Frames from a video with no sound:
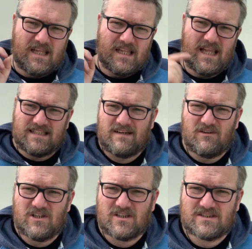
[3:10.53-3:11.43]
Let's have a
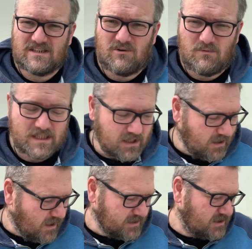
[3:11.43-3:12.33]
look, see what we
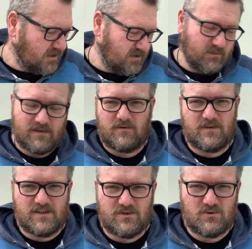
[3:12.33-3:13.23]
got. I don't know whether I'm going
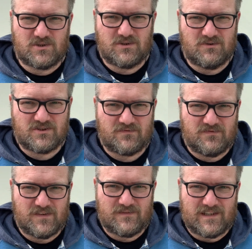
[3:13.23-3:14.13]
to do all
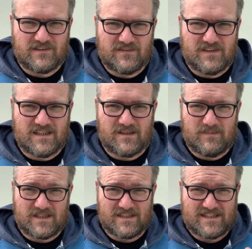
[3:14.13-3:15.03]
250 on the video,
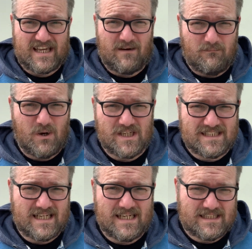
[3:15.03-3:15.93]
because that might
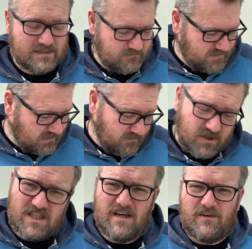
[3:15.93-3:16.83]
take some time,
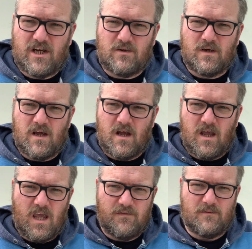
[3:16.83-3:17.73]
but you never know.
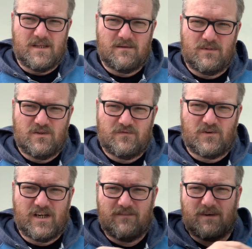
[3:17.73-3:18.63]
If I'm in the mood for
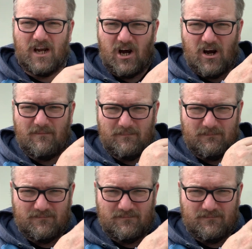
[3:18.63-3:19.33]
it, if my arm